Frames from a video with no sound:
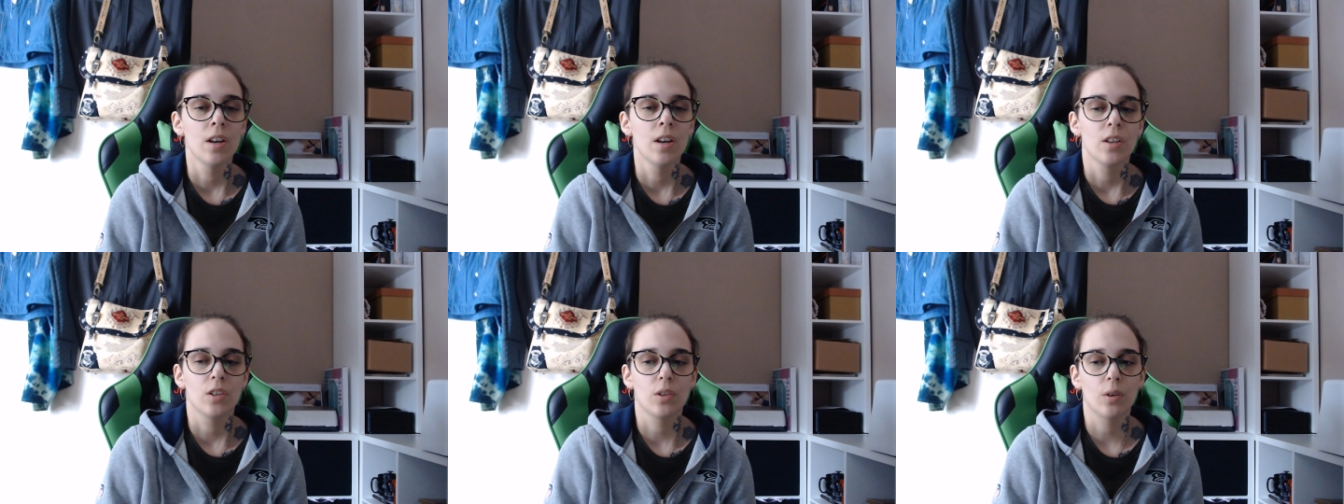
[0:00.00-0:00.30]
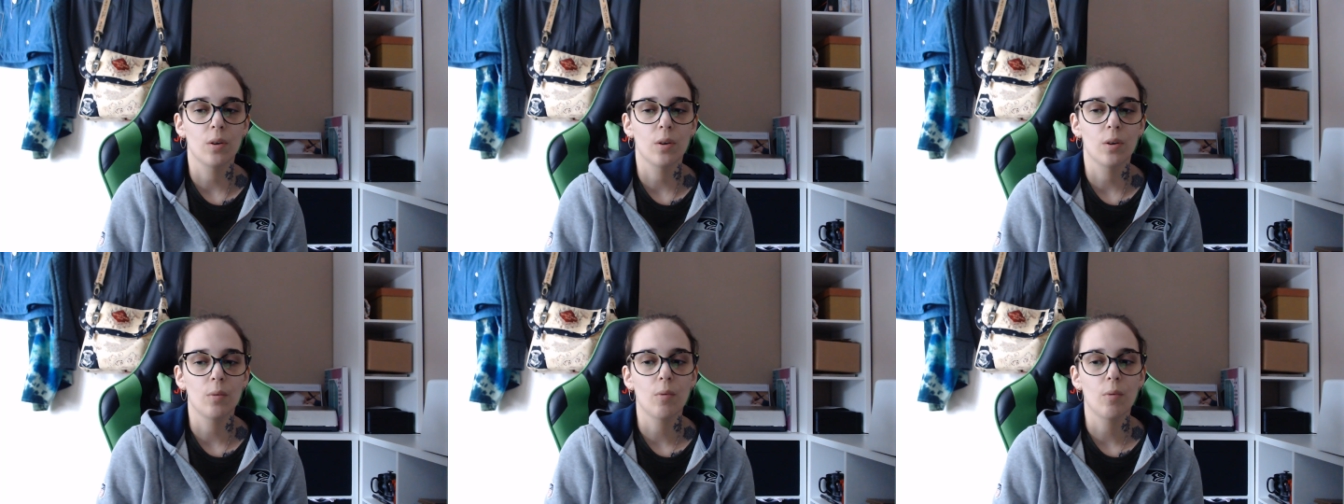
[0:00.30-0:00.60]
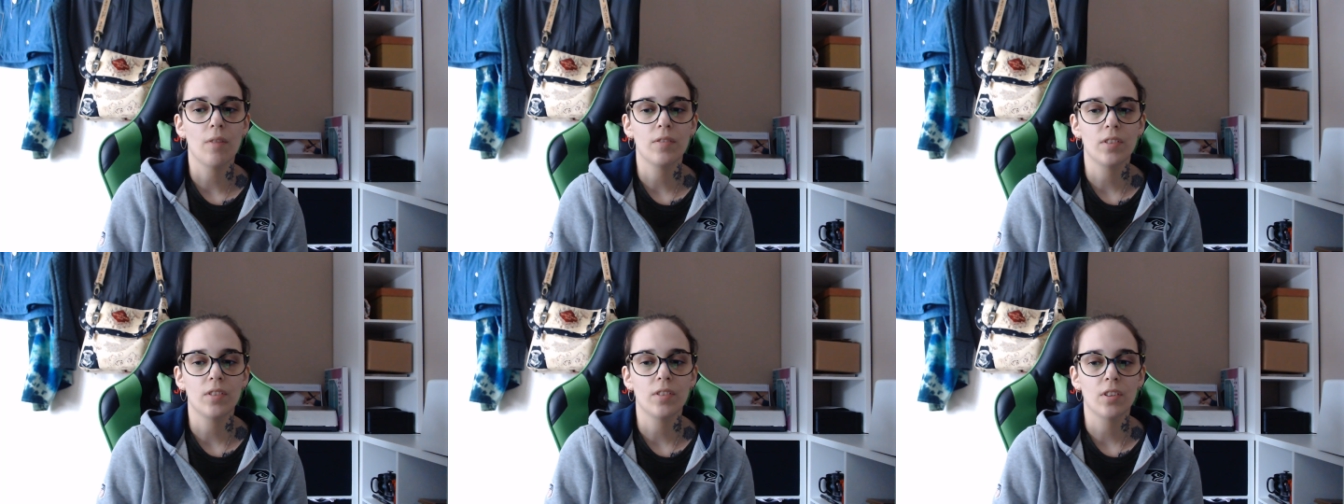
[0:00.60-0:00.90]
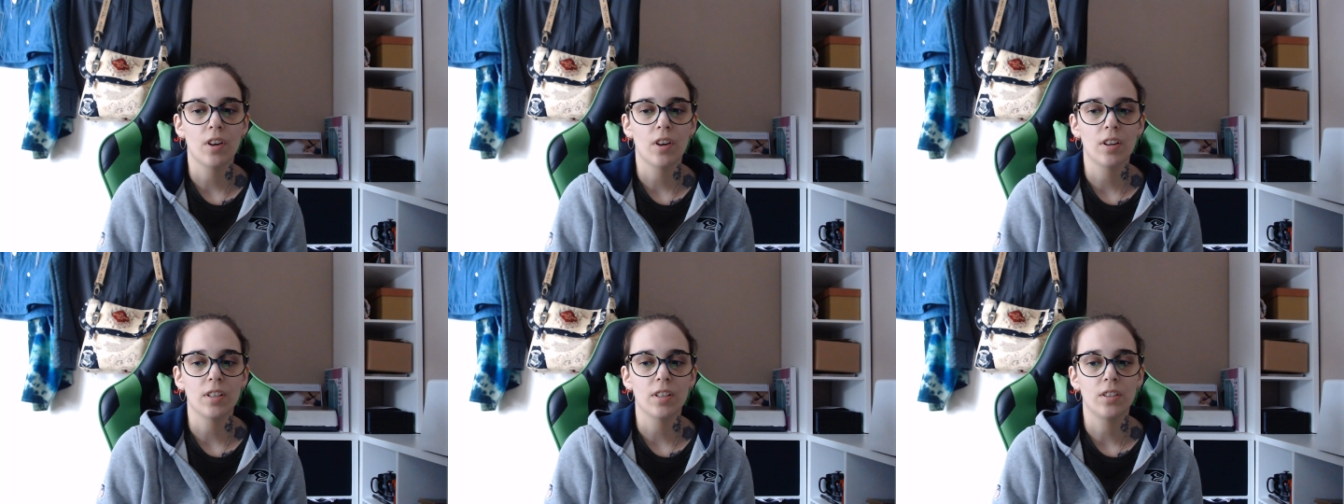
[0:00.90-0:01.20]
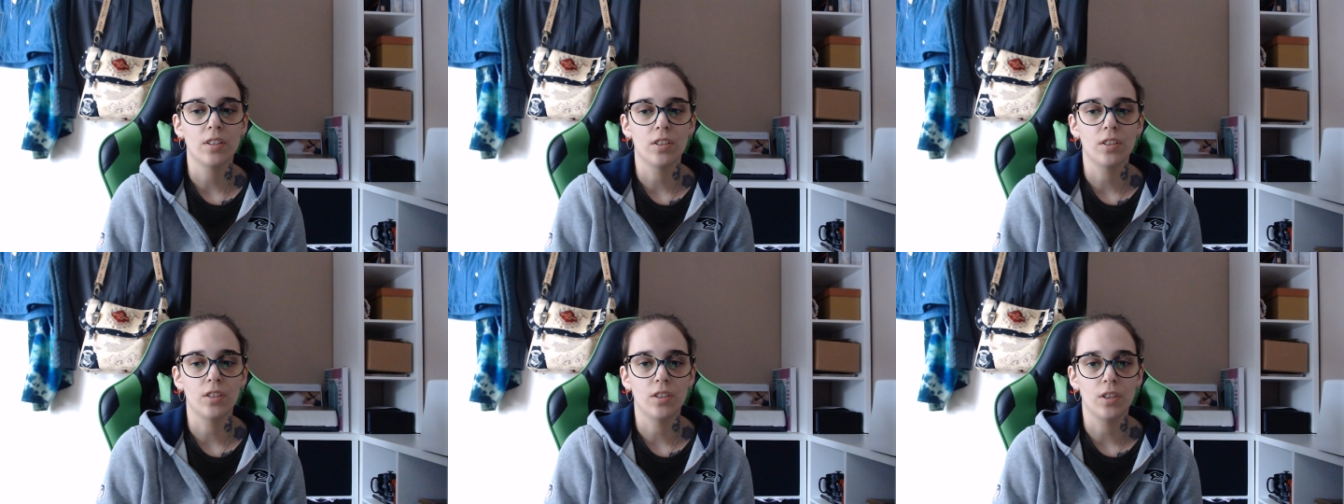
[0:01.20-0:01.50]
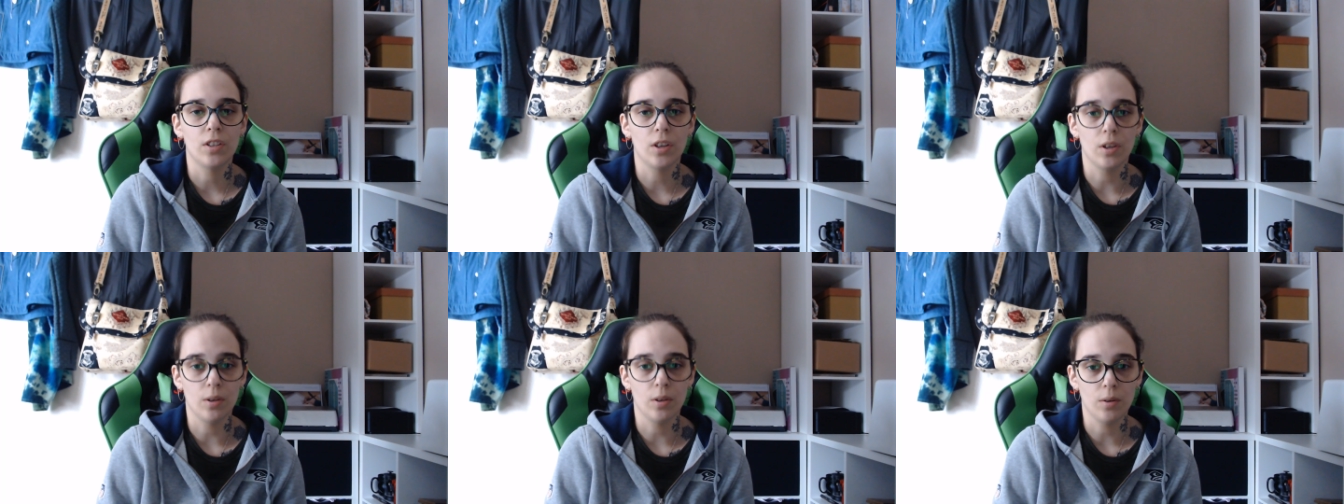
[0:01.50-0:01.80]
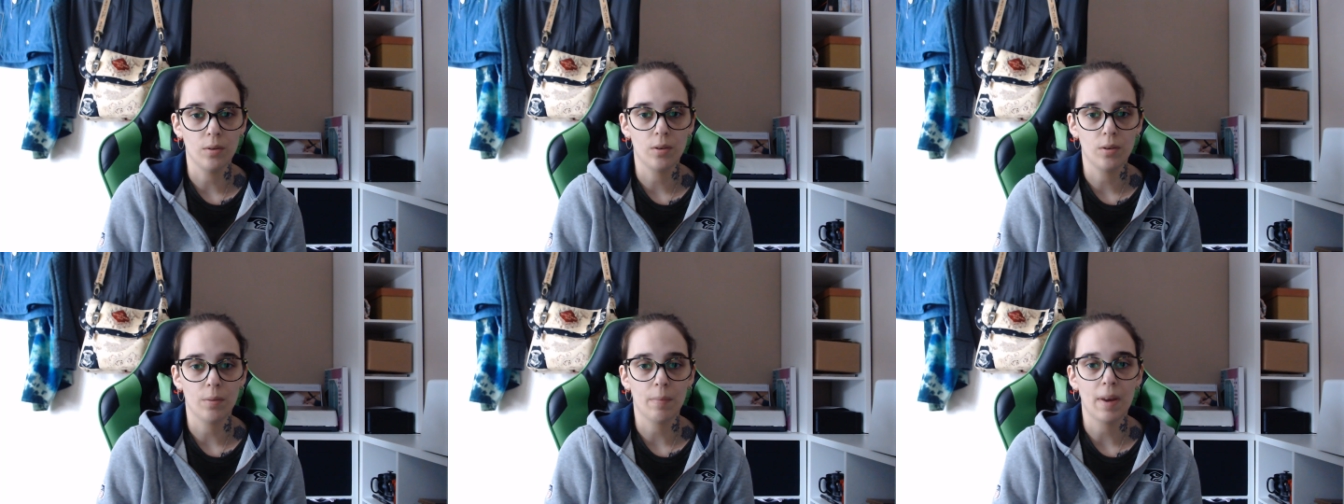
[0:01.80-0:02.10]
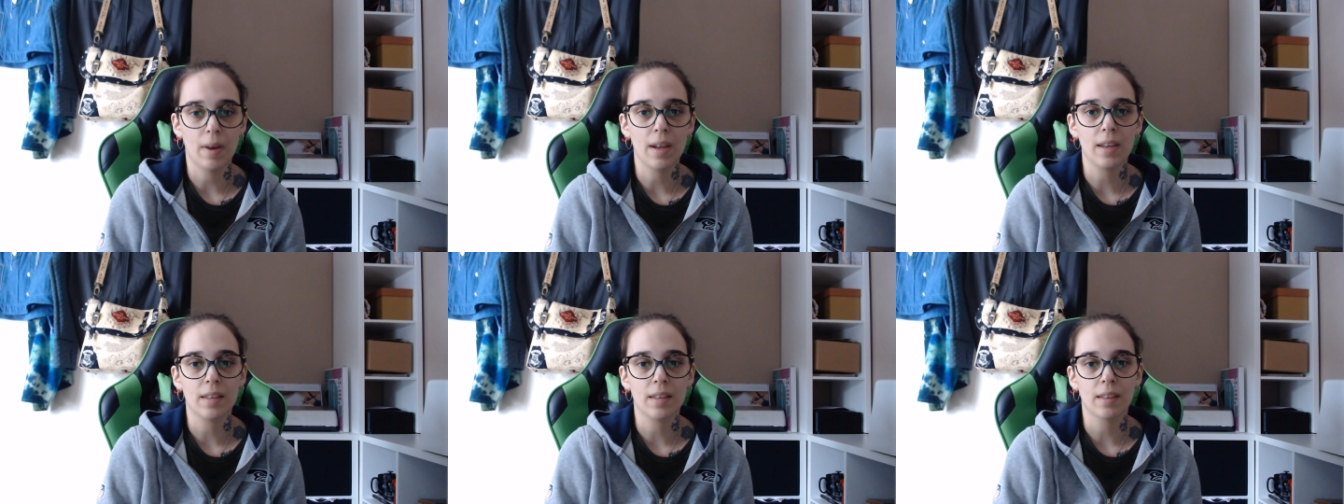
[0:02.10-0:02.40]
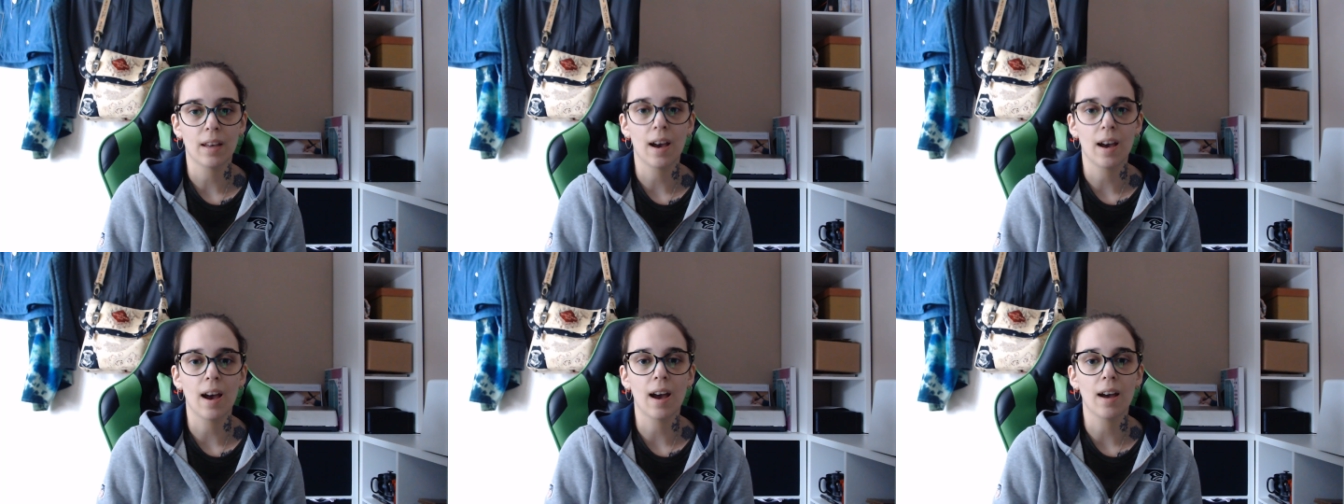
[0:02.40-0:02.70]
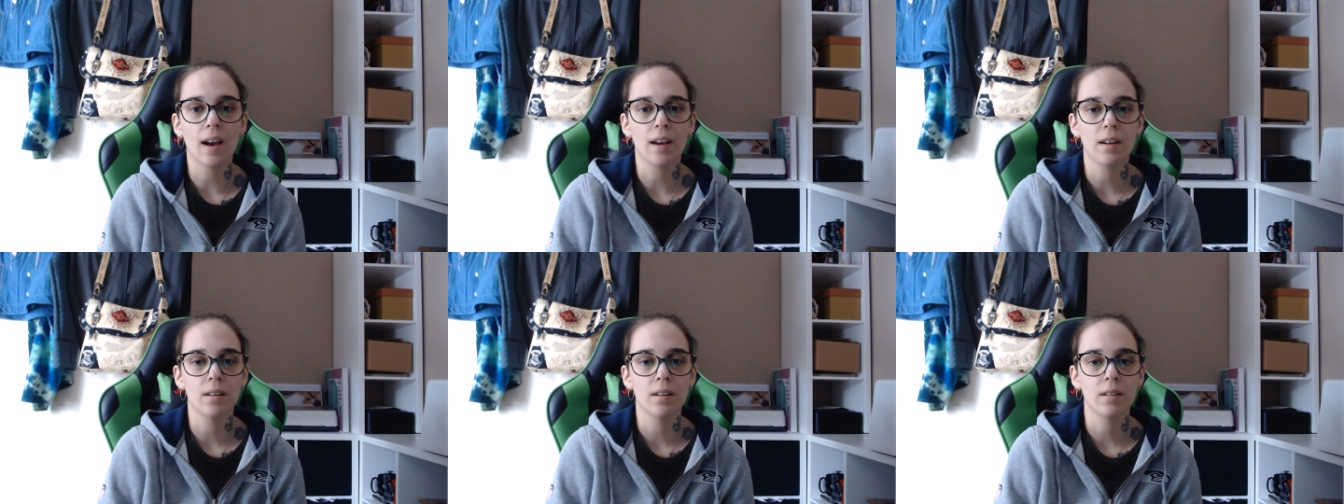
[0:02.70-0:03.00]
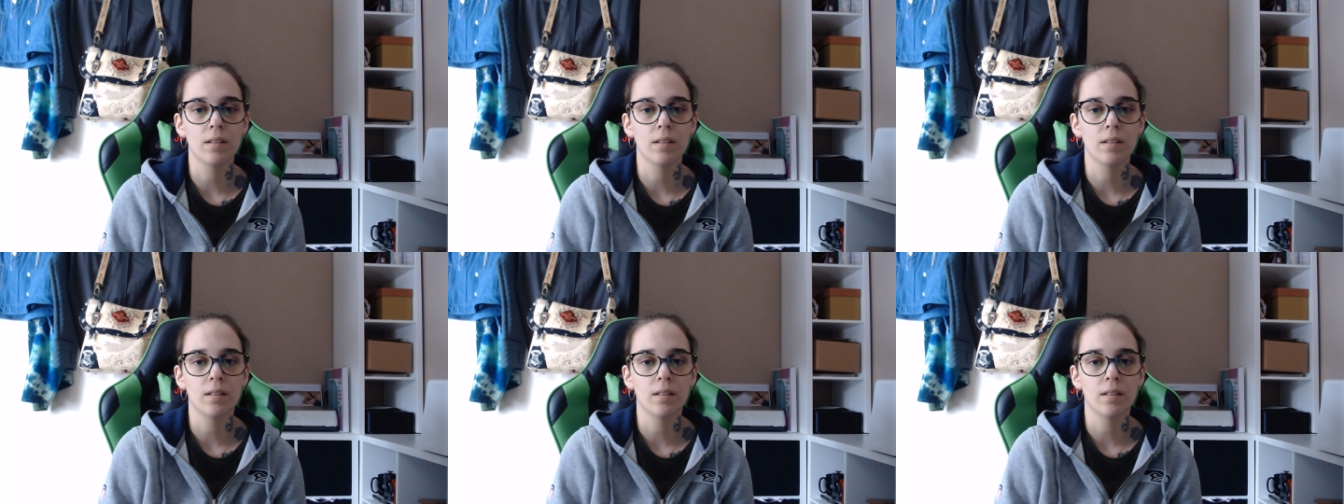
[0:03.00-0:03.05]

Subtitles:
So what I've decided to do to make that